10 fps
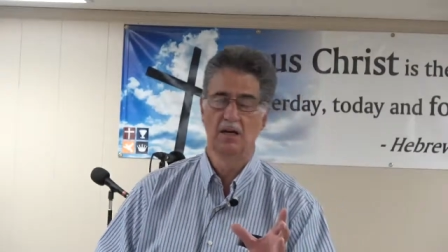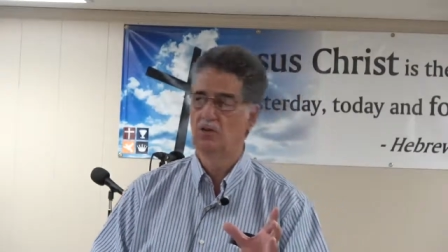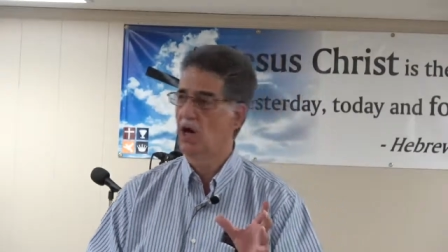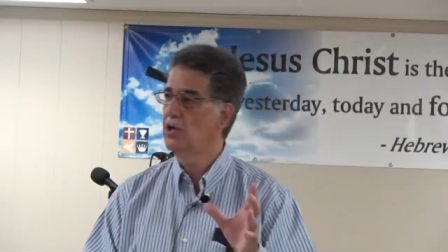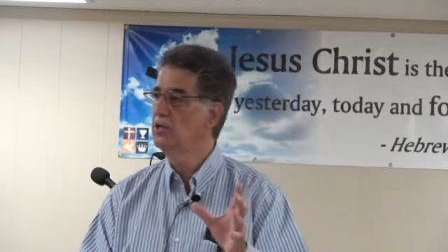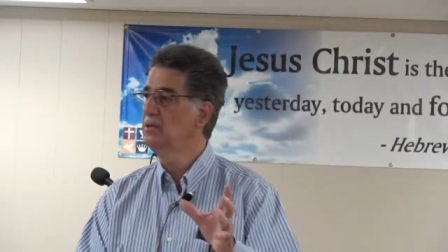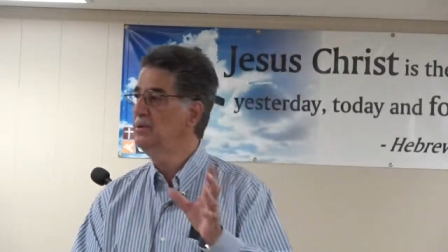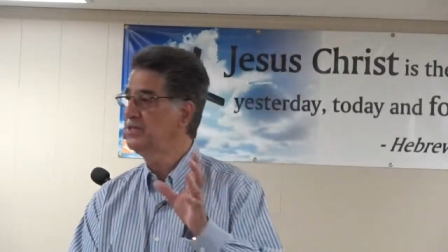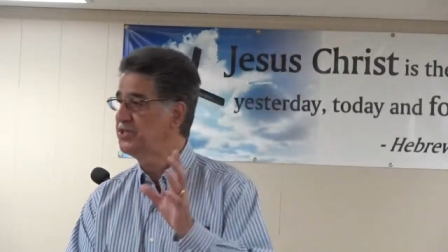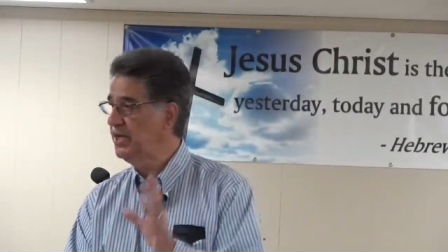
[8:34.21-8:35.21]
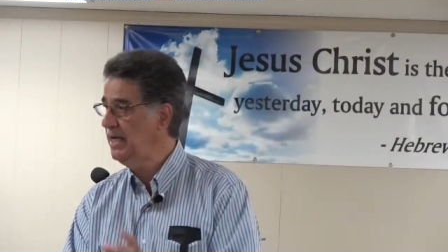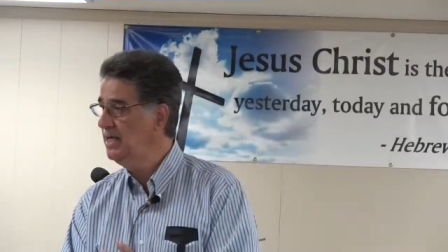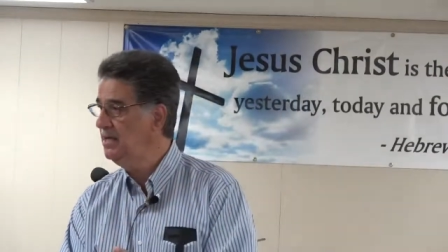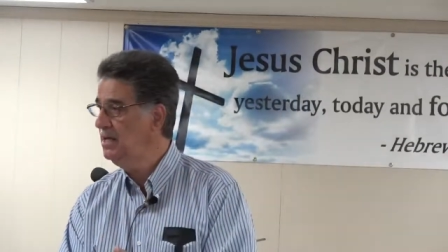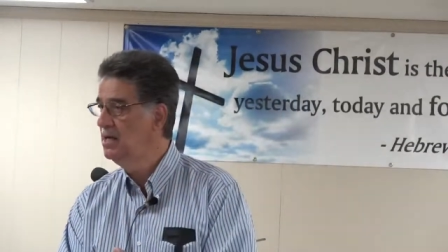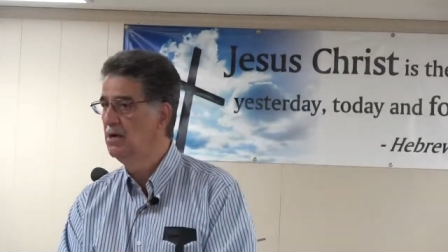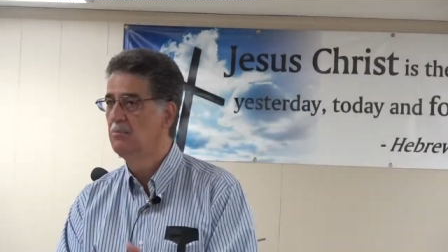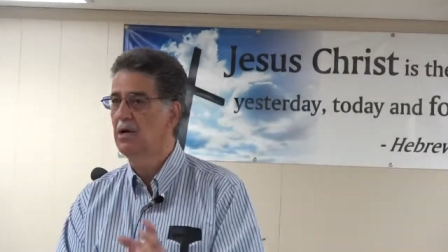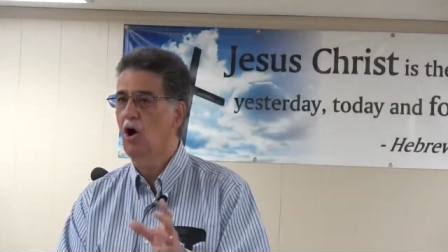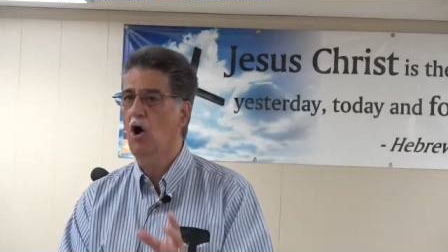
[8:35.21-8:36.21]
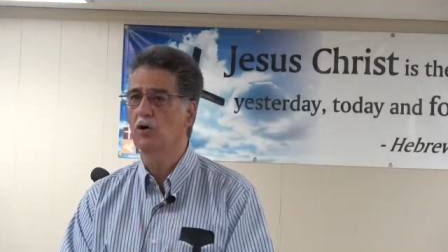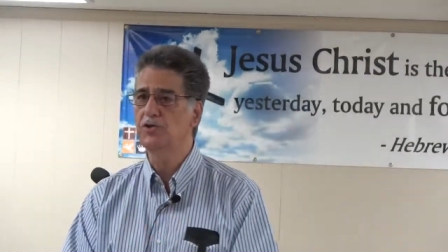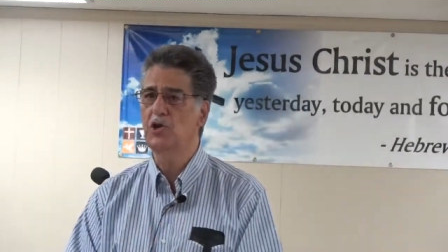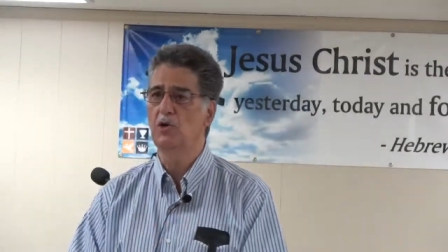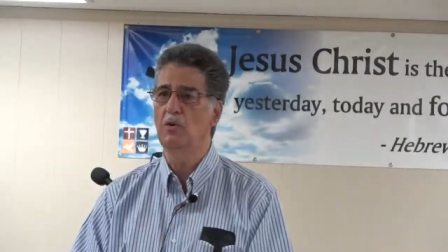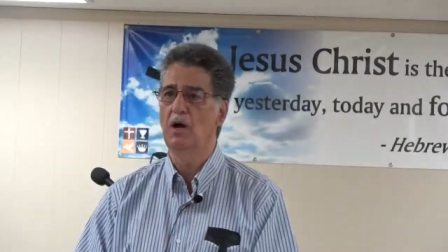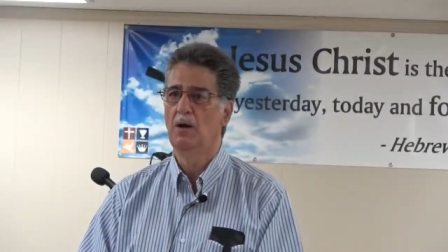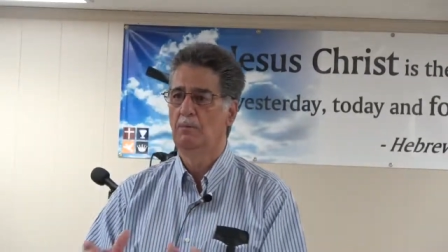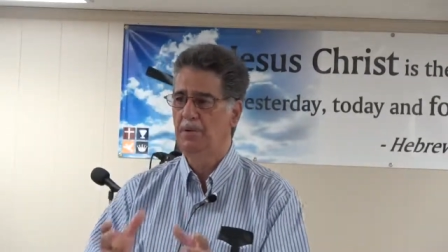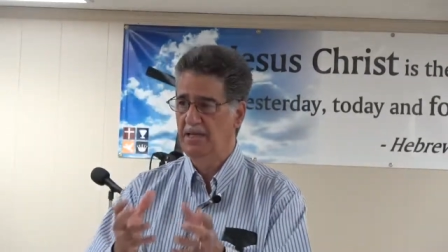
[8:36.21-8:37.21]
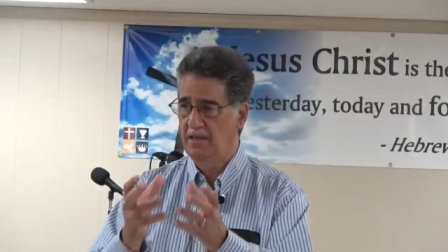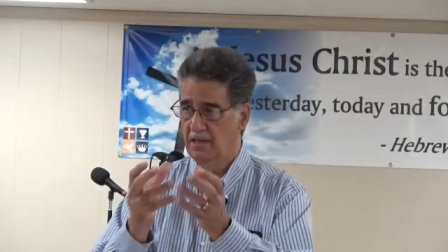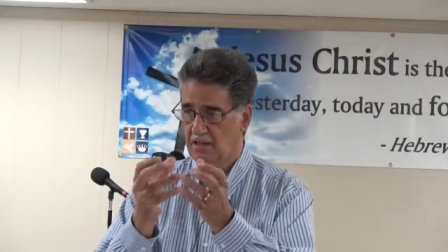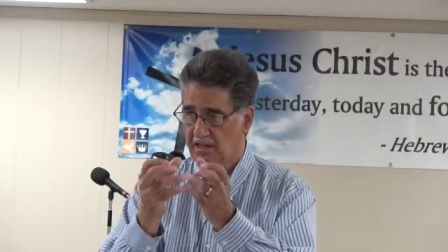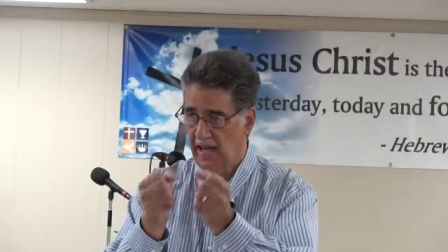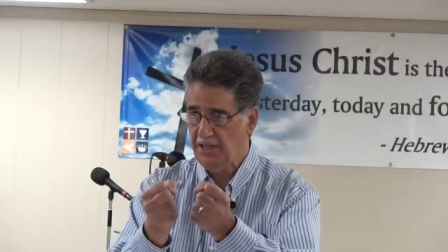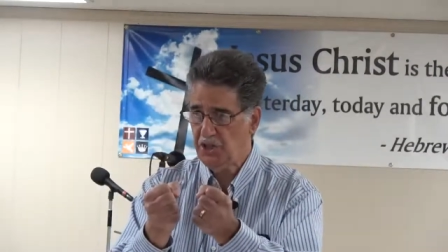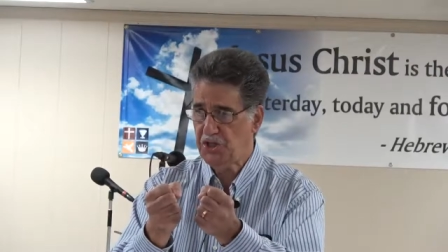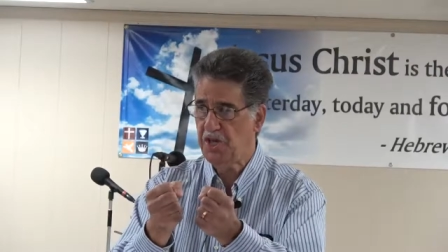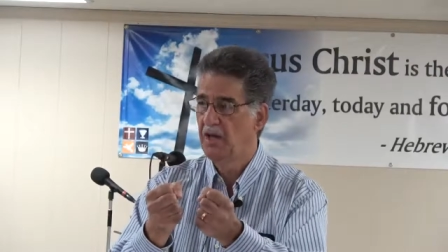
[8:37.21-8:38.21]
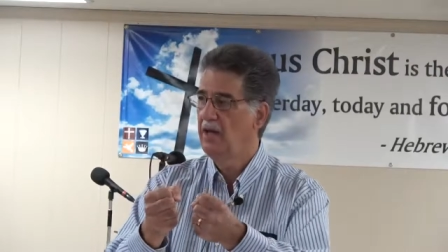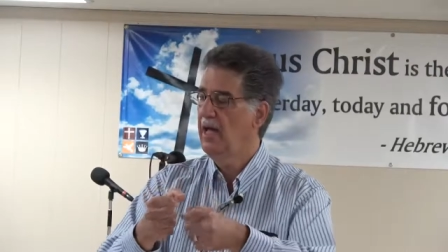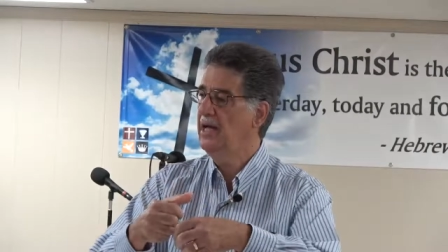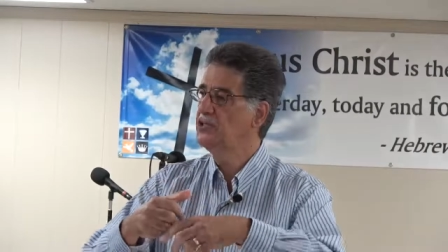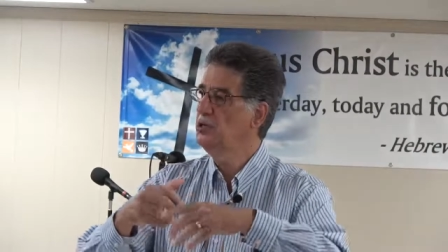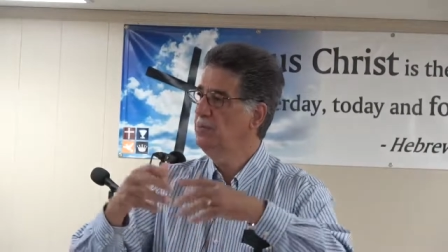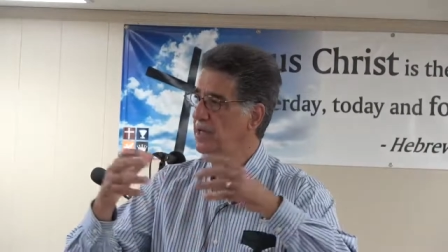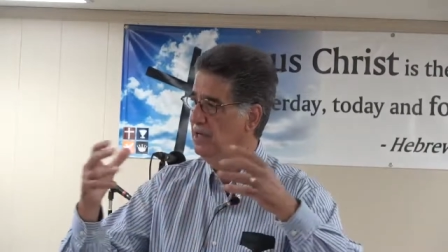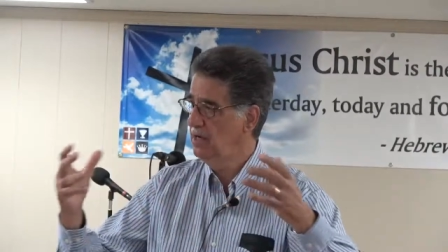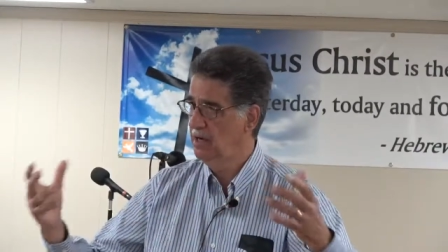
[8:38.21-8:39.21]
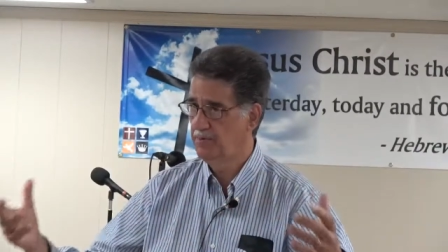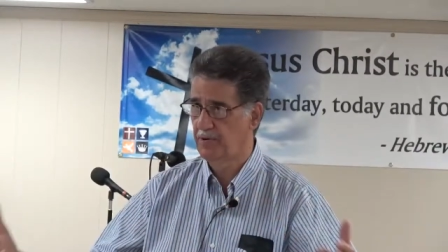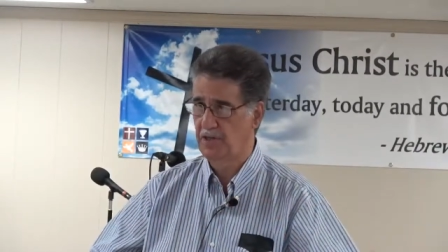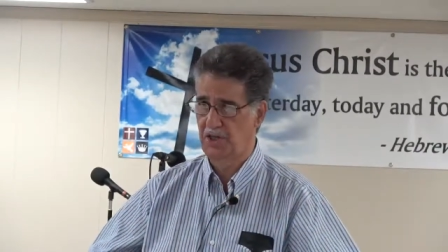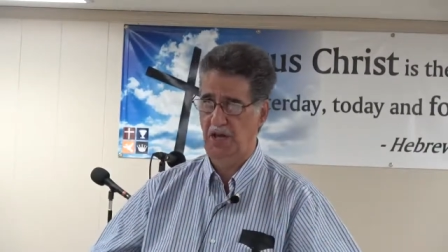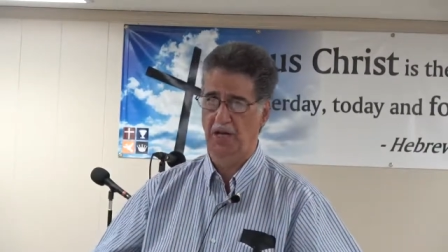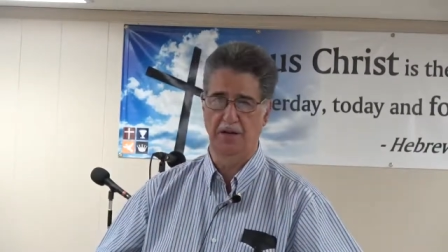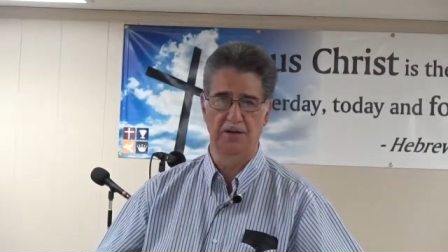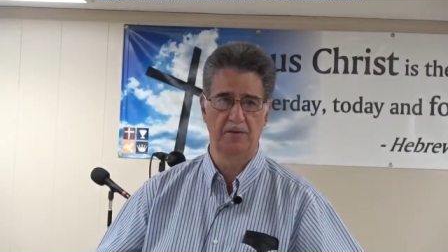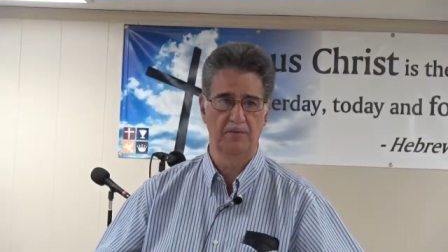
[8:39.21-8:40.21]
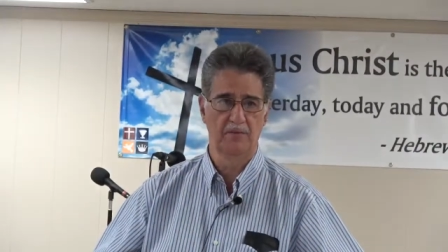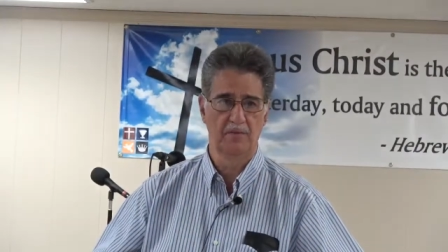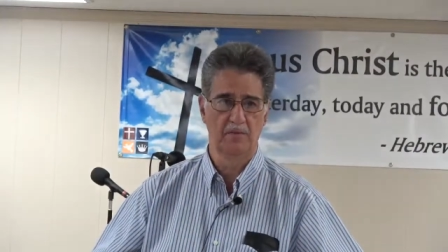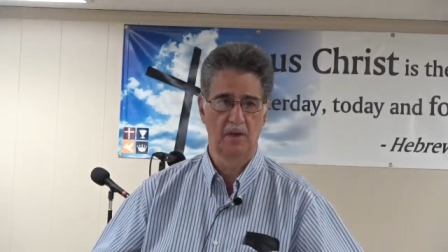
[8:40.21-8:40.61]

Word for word: not only be seen, but also be touched and to be appreciated. Amen.